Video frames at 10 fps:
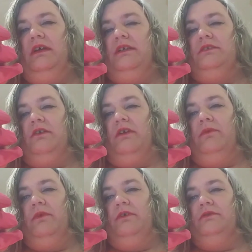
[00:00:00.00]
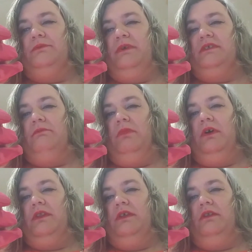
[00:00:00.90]
Esther Greenwood who spent a
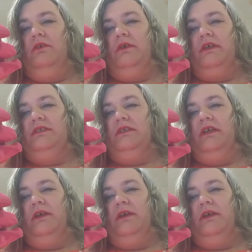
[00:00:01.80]
month in New York City